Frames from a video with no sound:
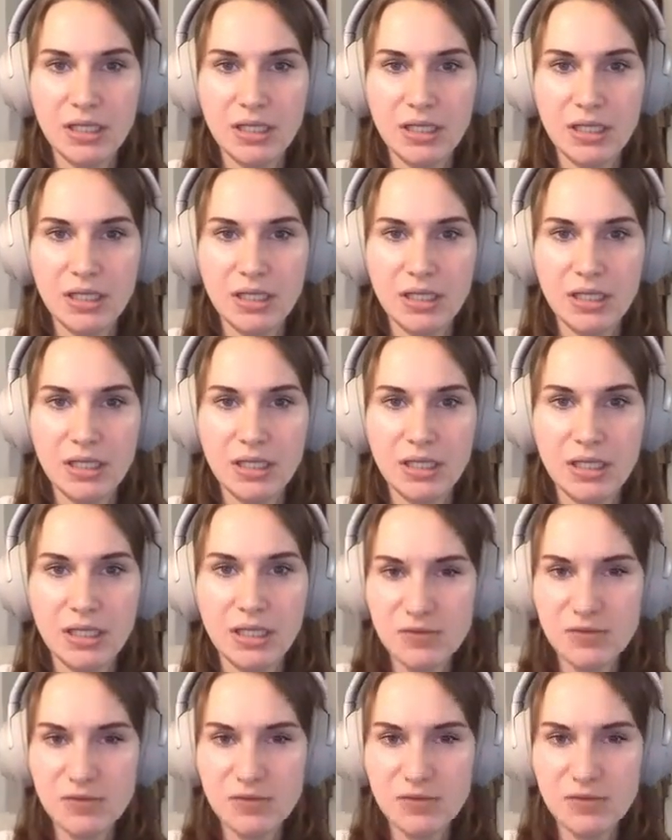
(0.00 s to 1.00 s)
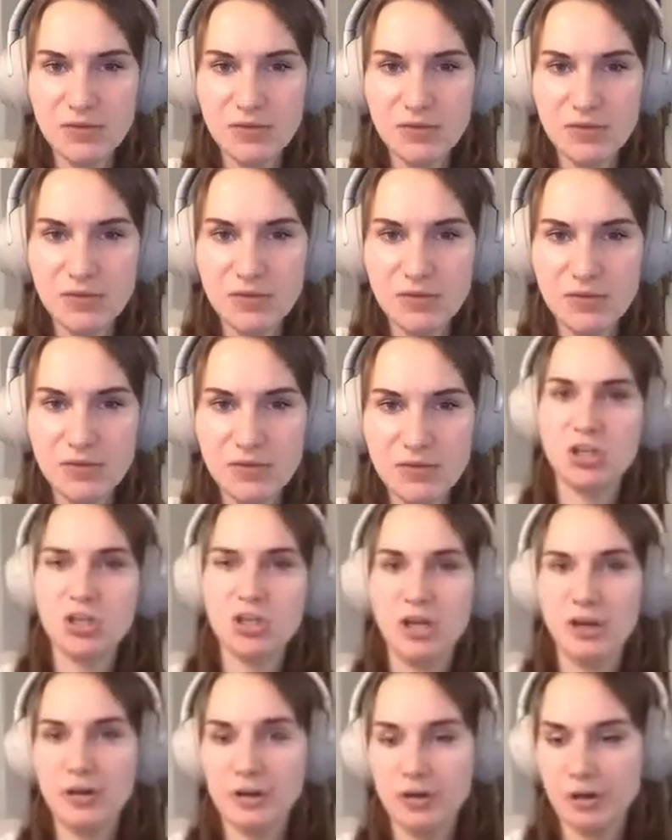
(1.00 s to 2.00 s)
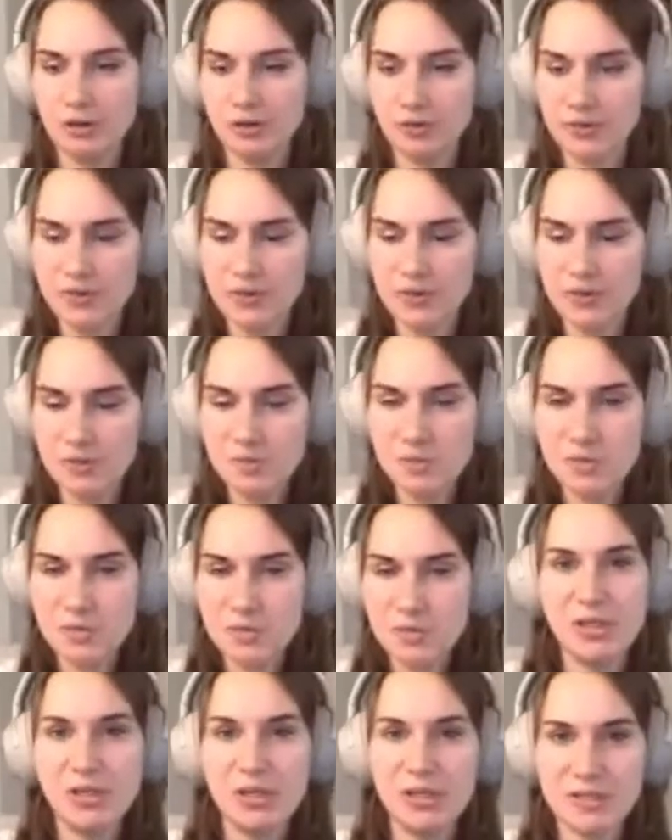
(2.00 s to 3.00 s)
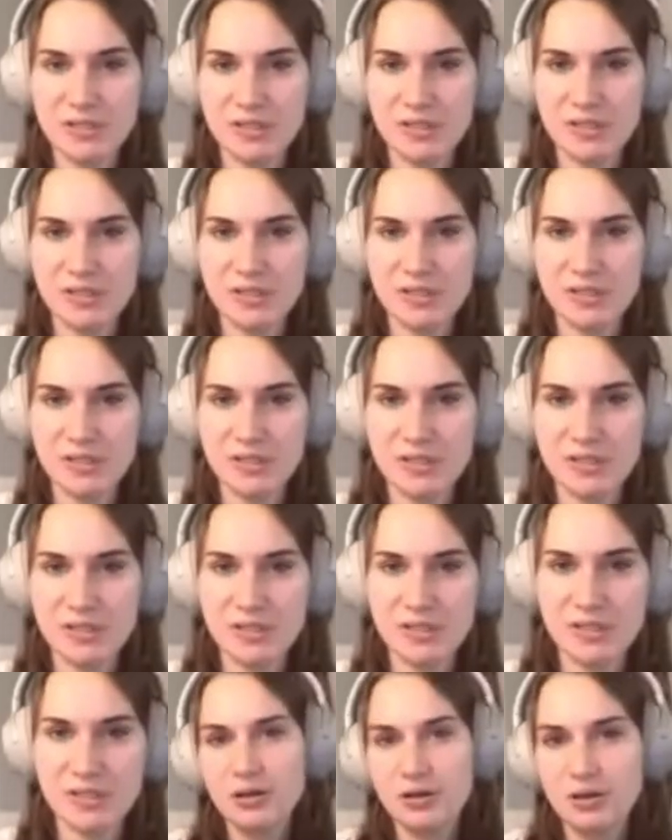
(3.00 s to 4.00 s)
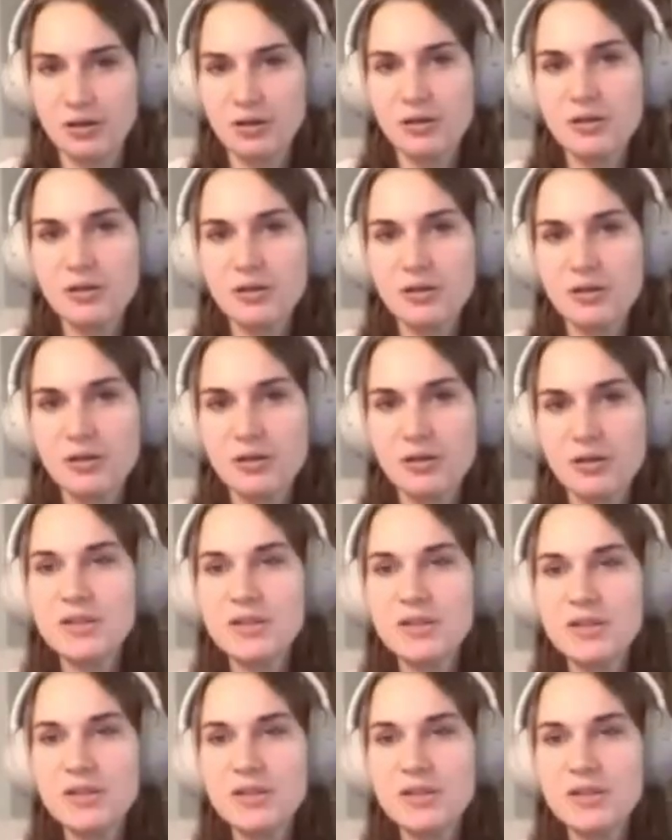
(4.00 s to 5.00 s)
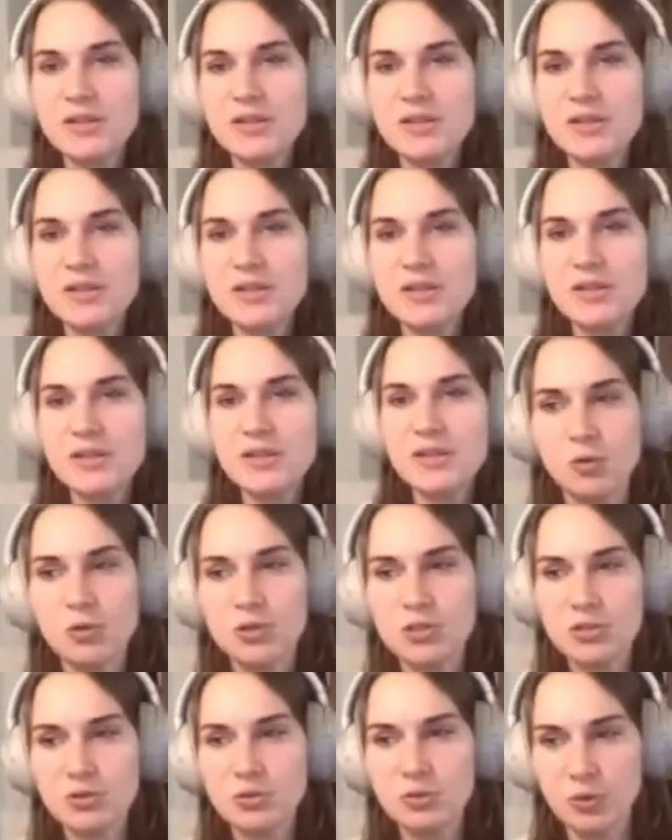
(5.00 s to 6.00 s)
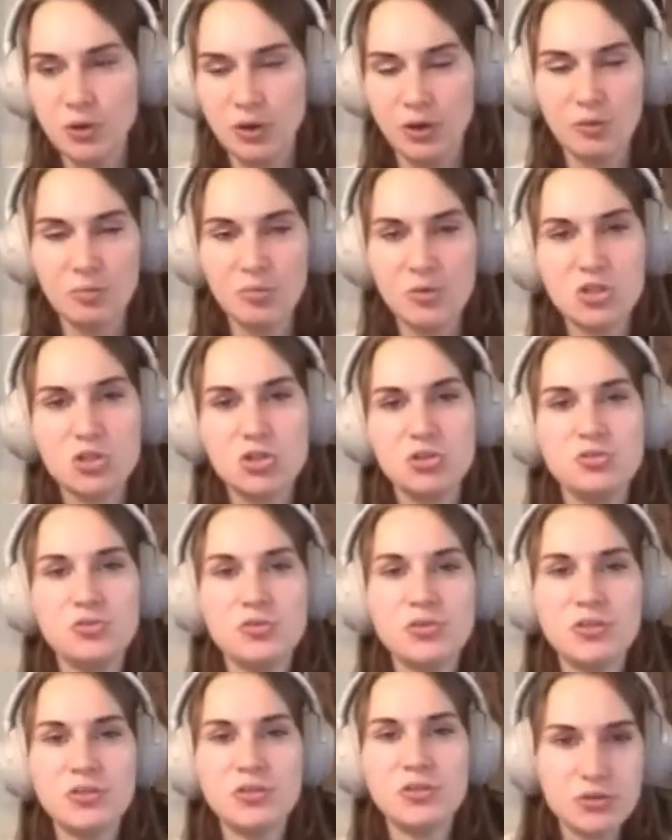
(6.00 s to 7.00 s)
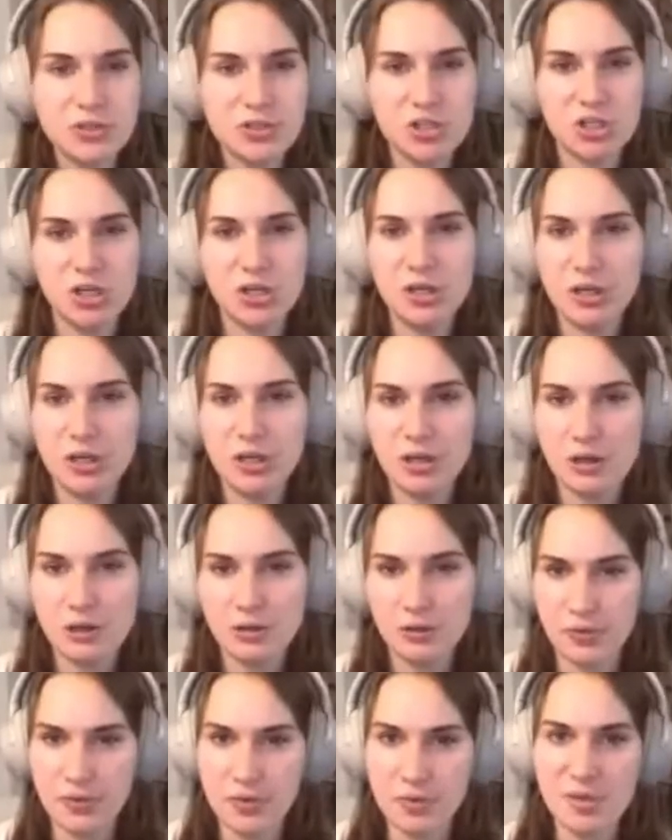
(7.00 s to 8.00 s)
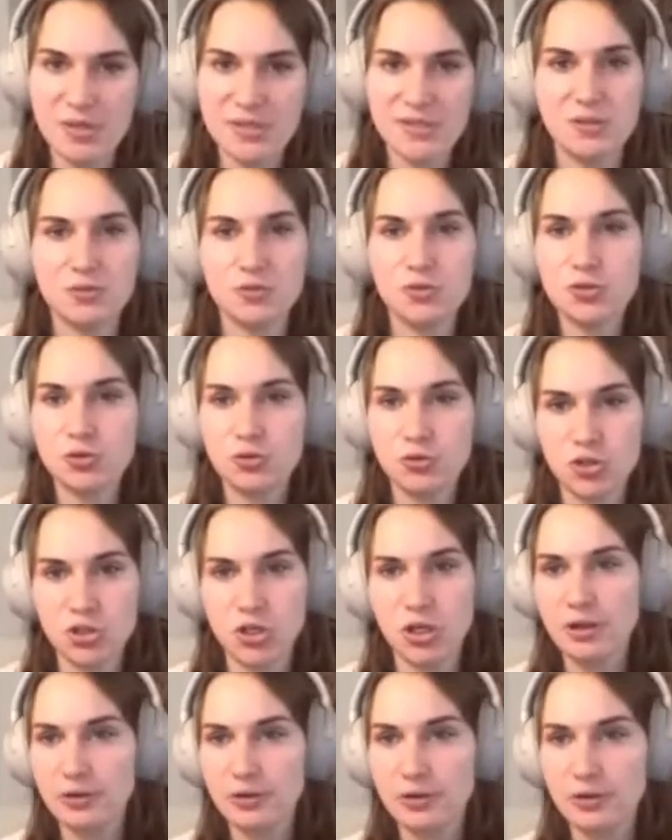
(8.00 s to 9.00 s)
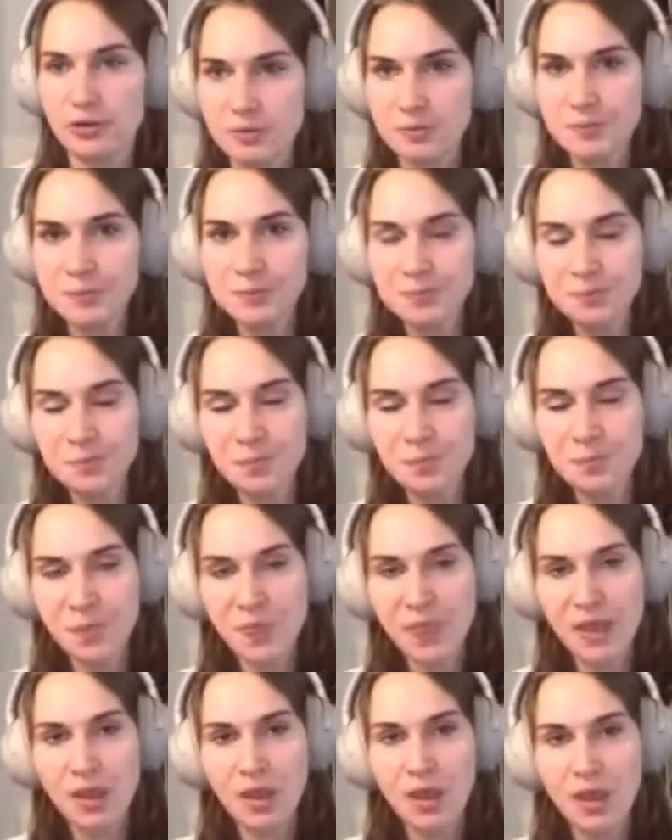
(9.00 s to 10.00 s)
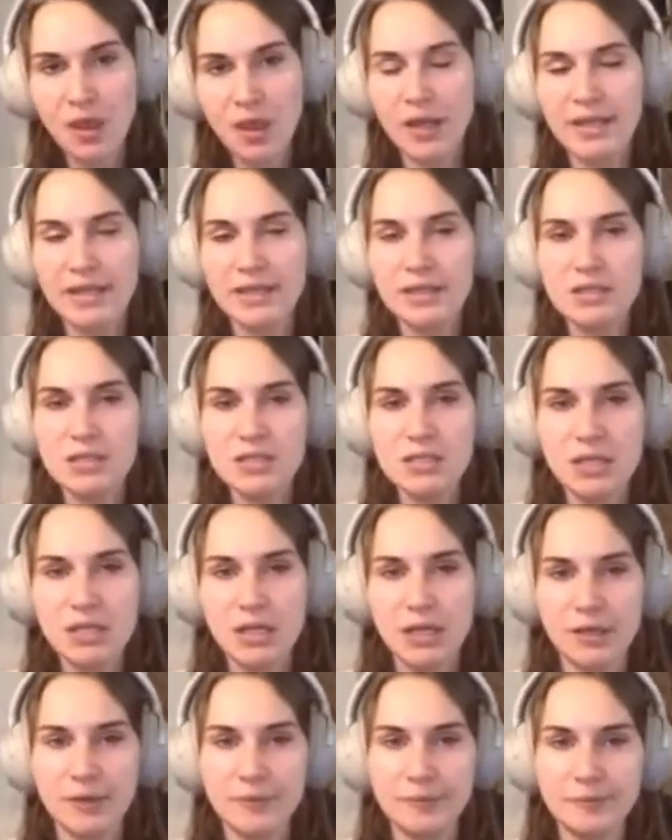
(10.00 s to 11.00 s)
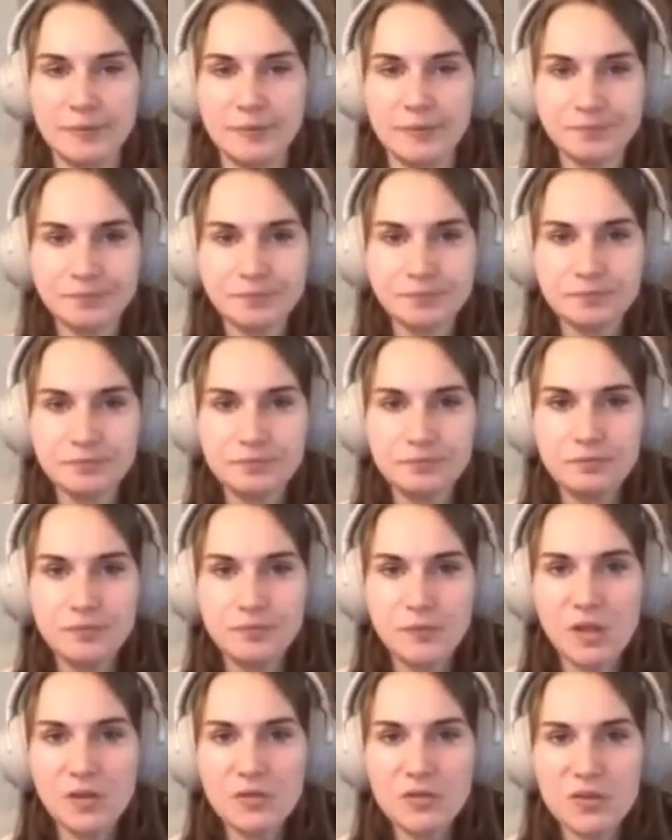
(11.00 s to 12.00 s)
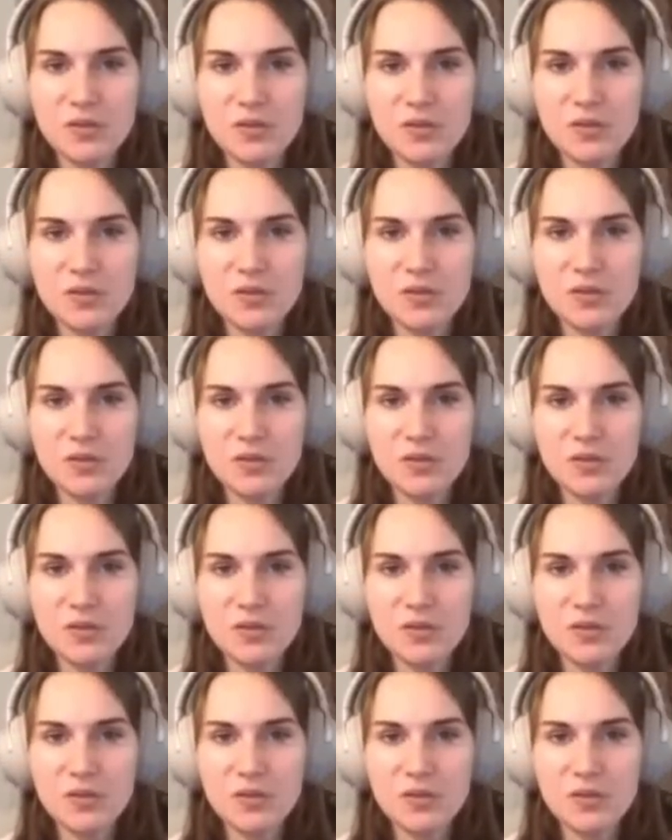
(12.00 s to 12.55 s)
I will give a quick introduction to genetic algorithms, because in this paper that I'm going to introduce, they use a genetic algorithm as their search algorithm. And is also